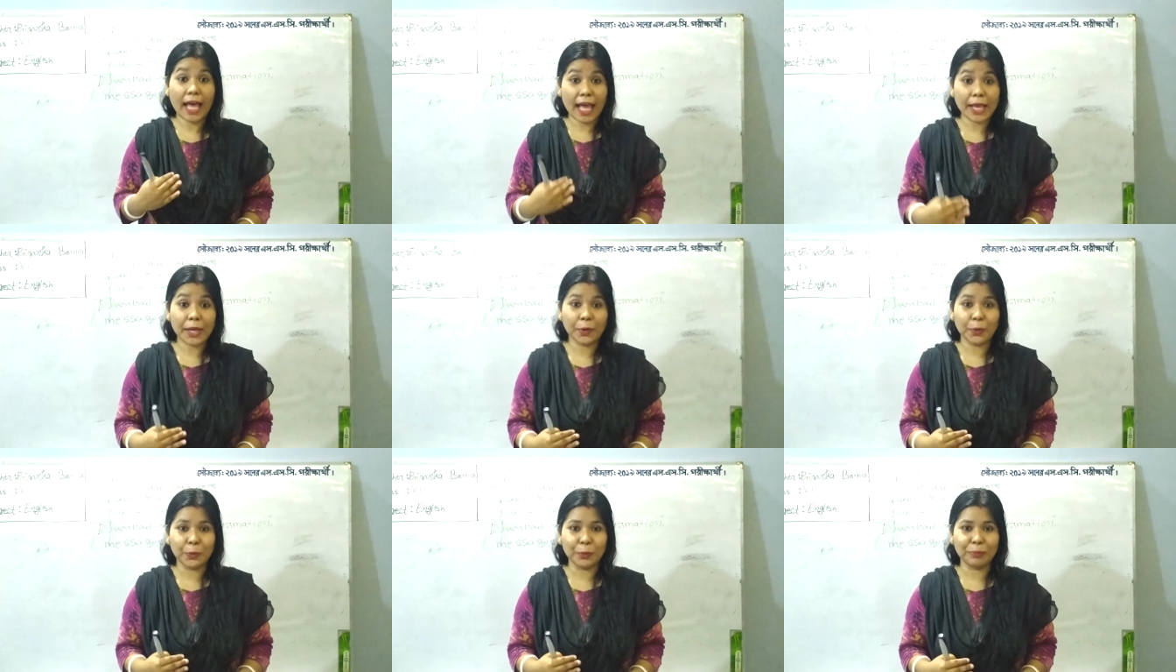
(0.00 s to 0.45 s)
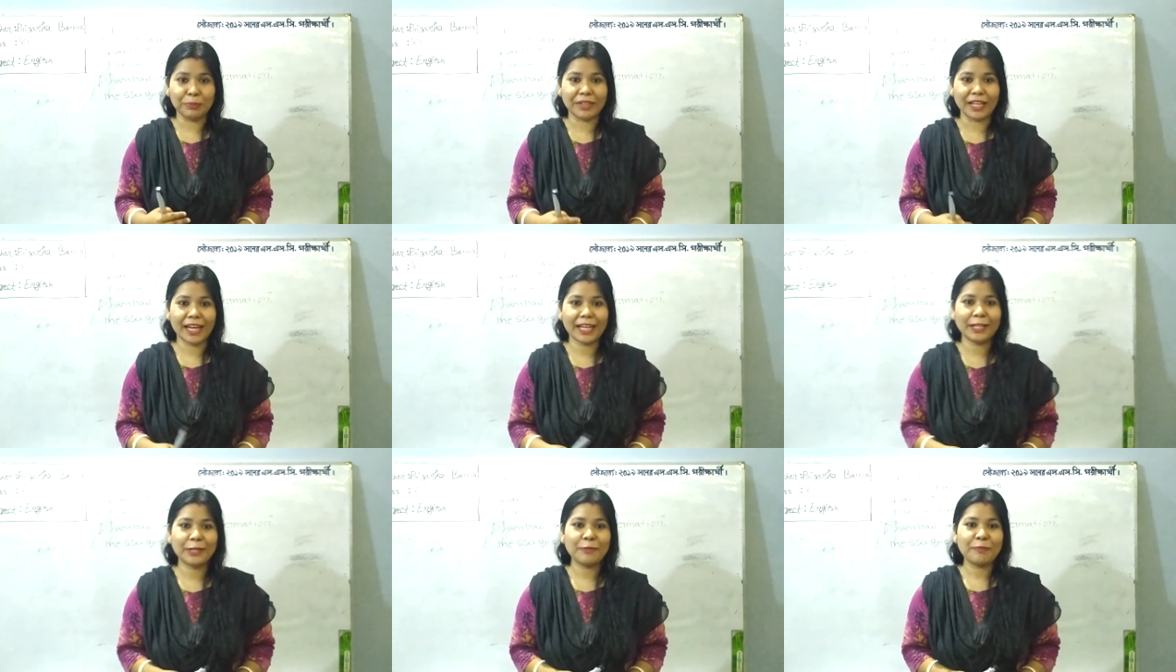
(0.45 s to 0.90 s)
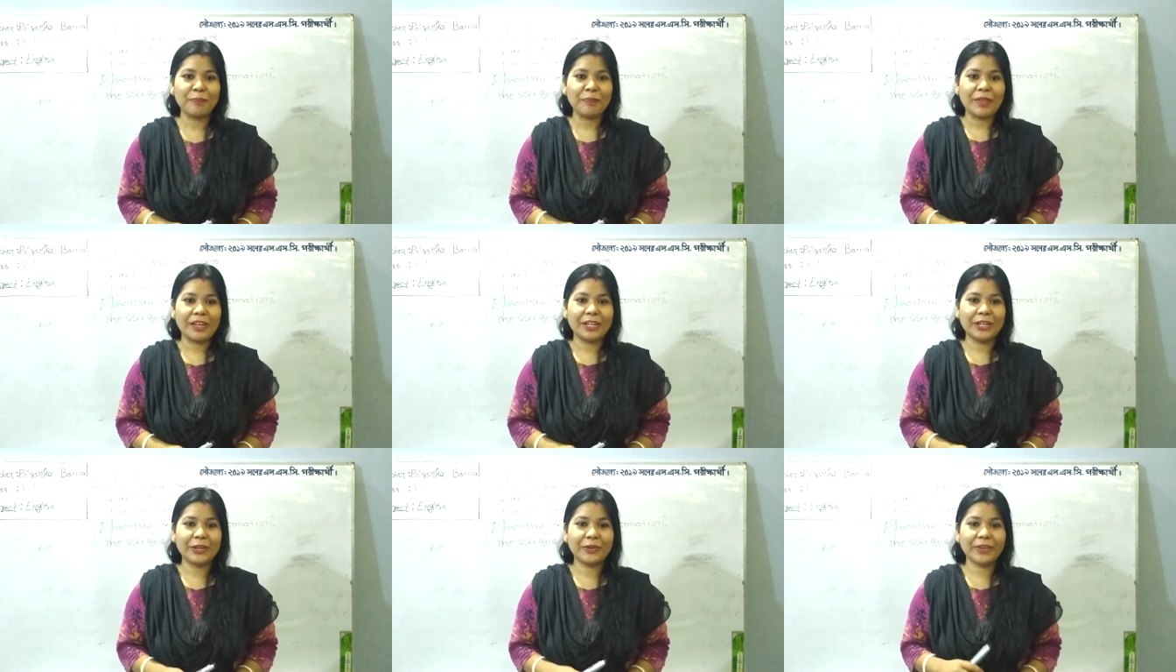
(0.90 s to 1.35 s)
I hope that
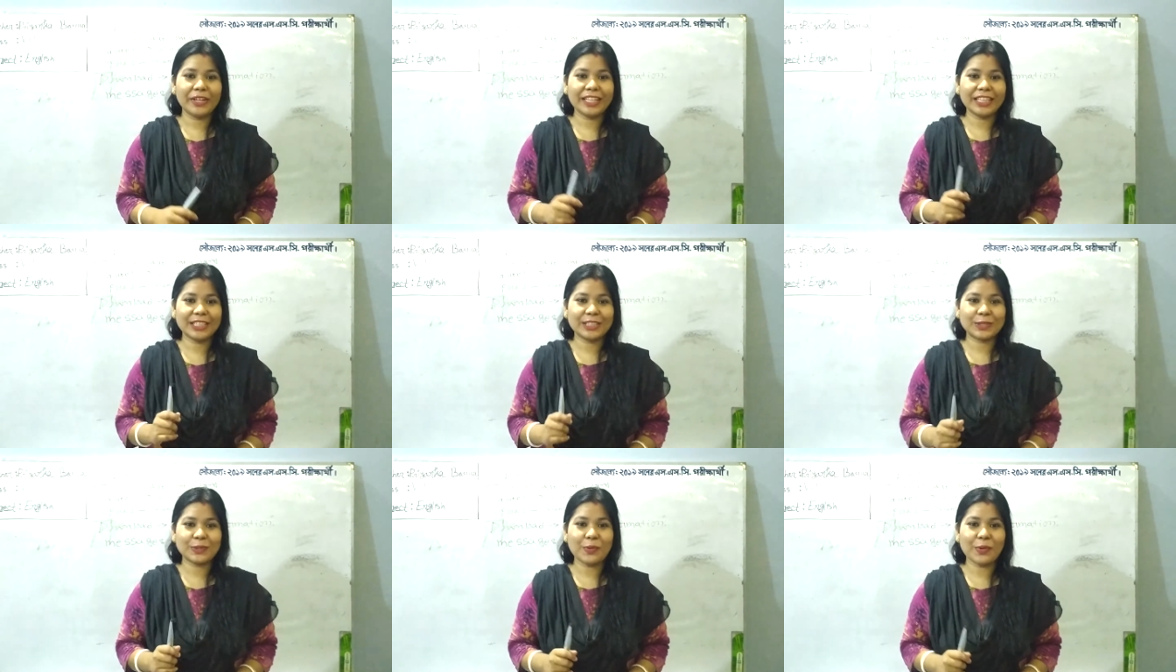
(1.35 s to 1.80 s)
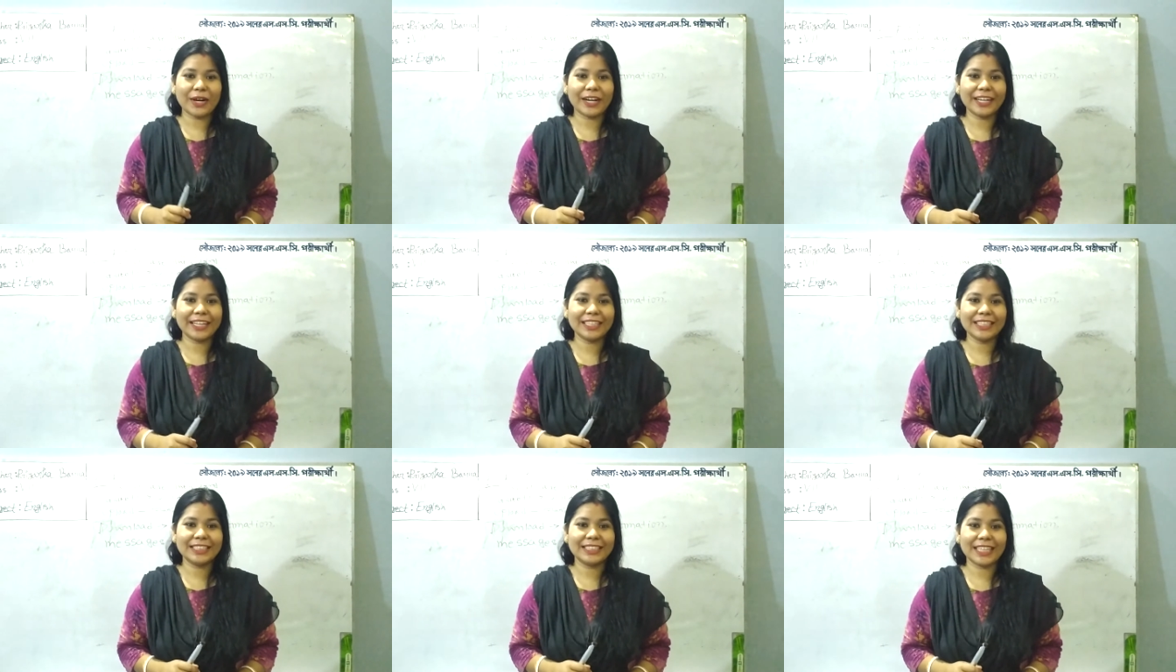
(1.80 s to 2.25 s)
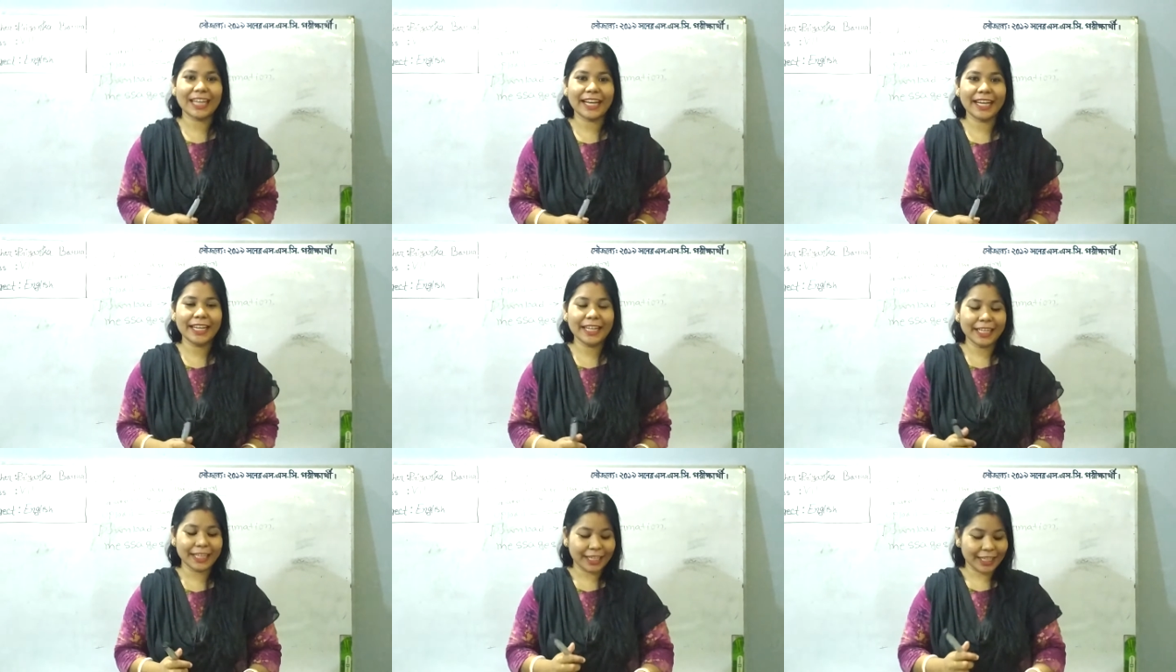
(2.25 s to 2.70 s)
during this
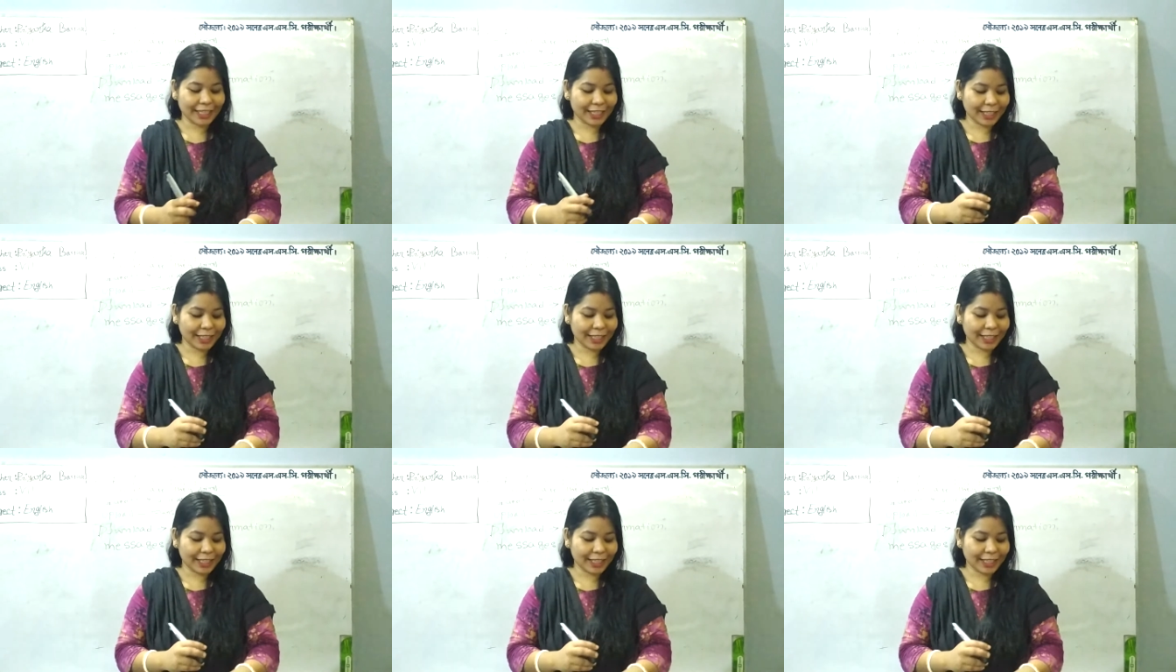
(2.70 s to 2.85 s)
quarantine,